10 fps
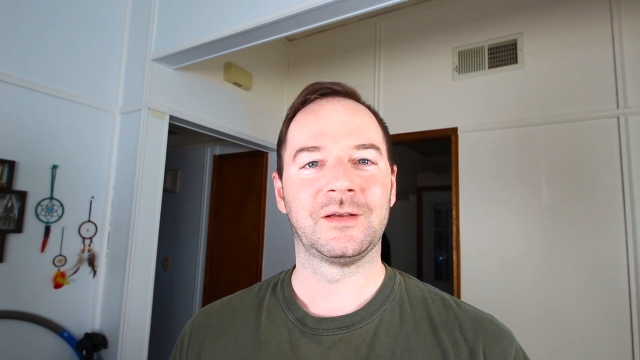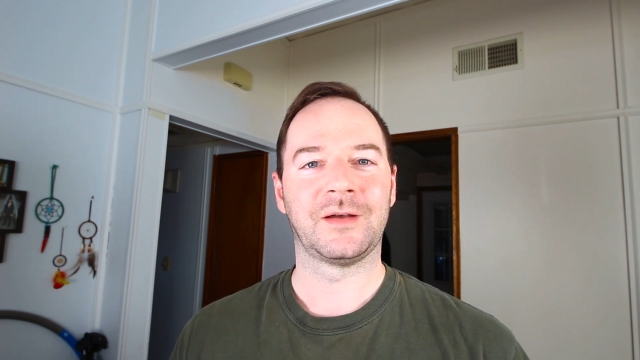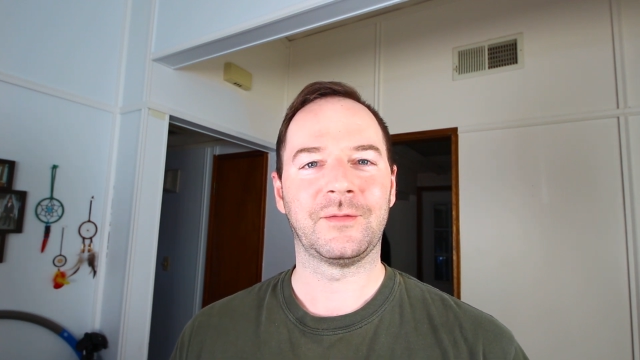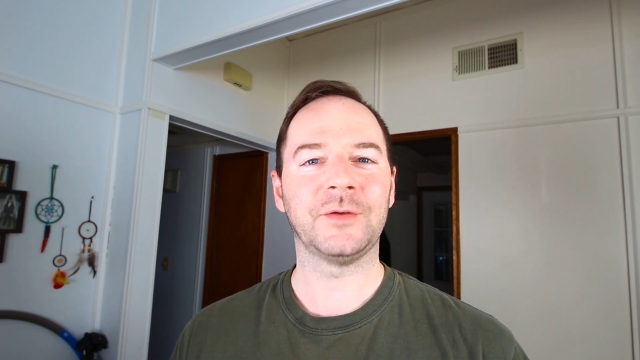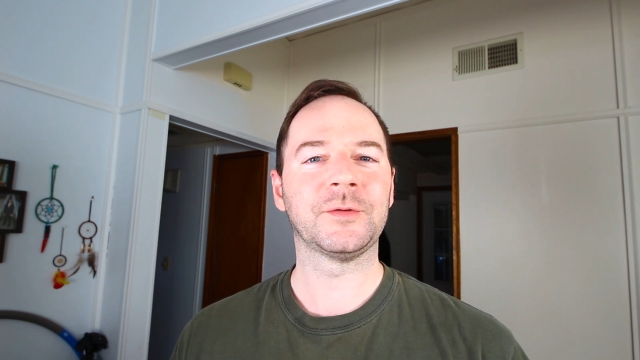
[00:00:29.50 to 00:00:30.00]

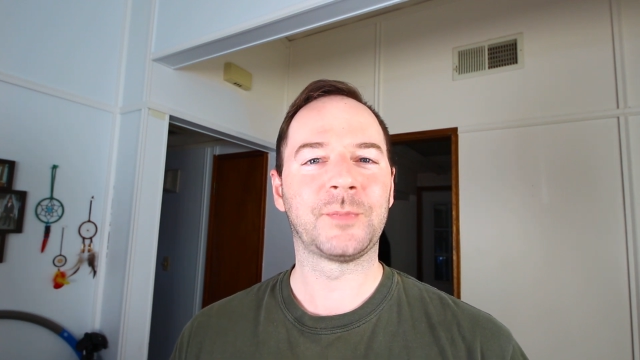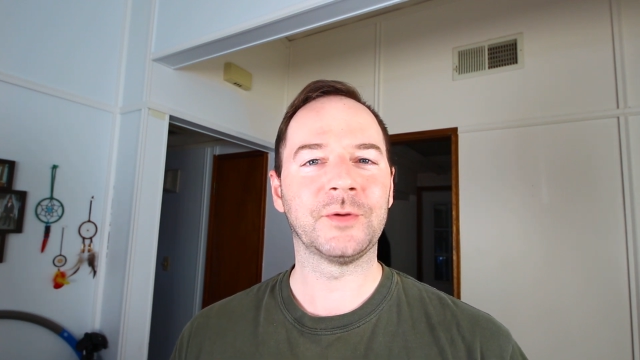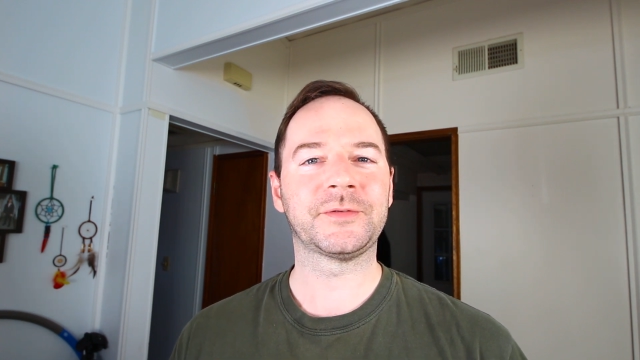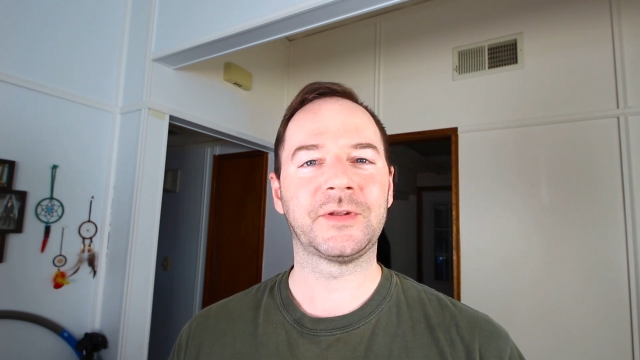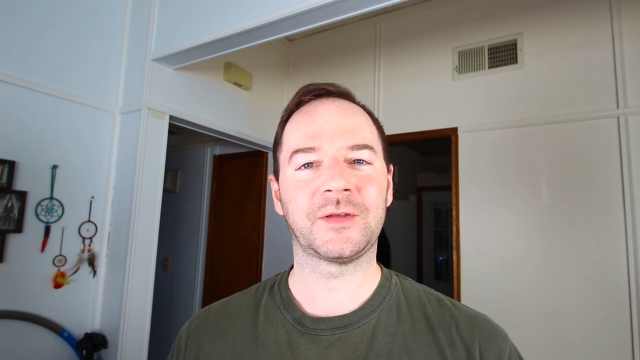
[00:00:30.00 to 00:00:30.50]
I've also
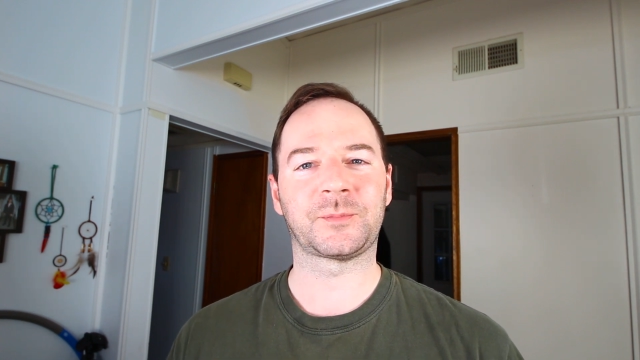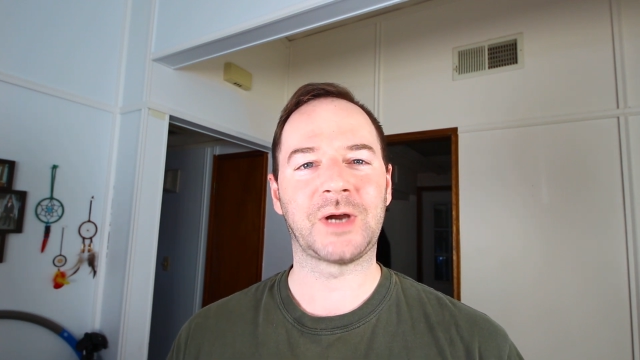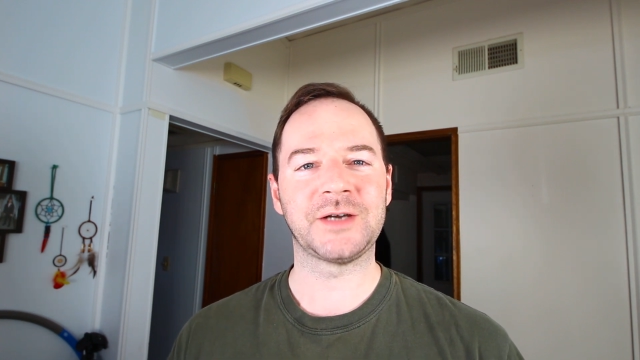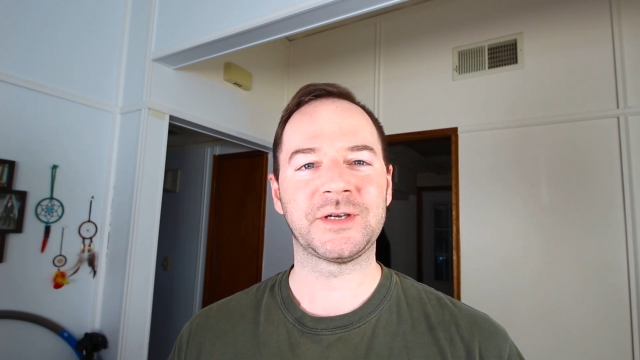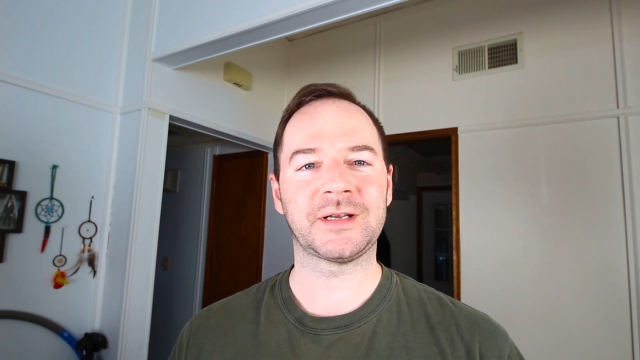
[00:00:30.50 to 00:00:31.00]
posted this
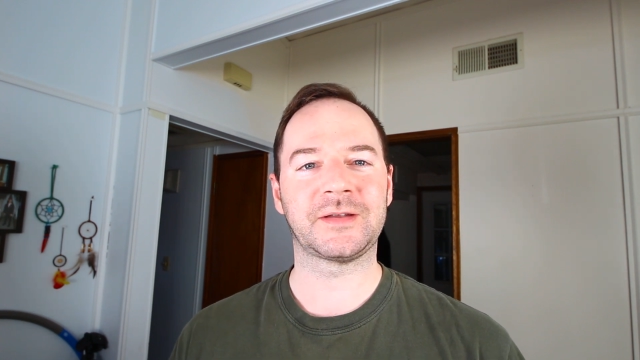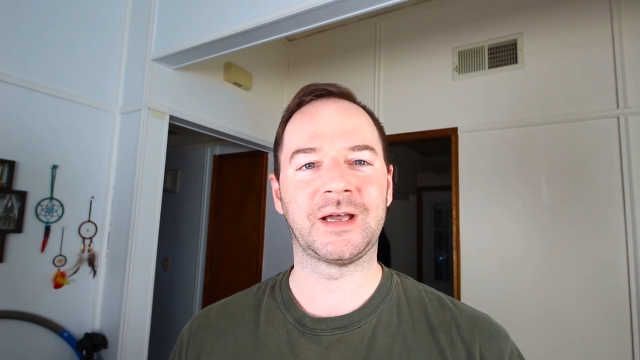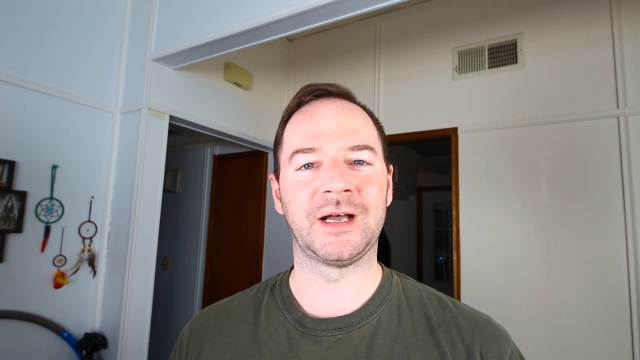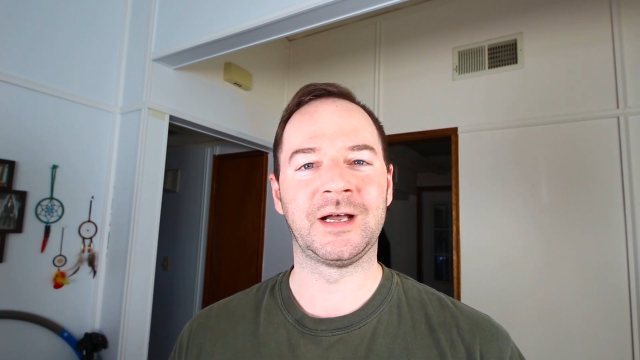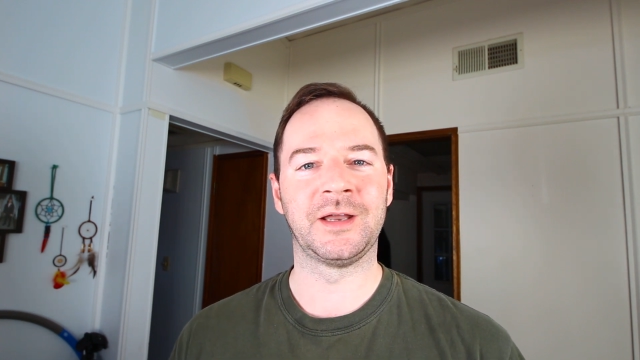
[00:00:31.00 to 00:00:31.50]
project
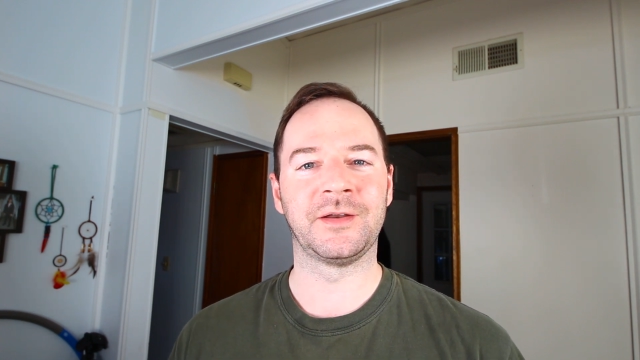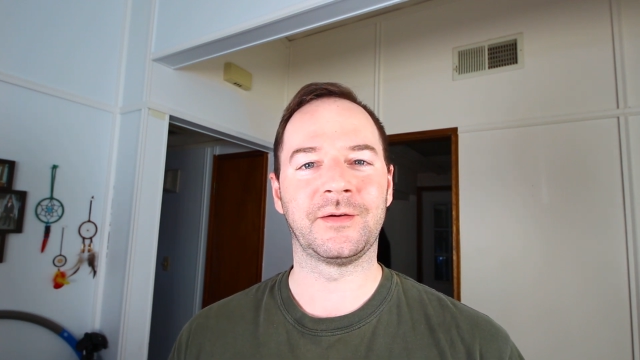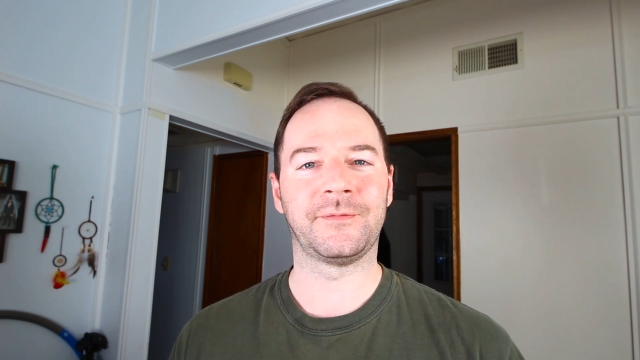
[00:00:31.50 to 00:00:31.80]
on a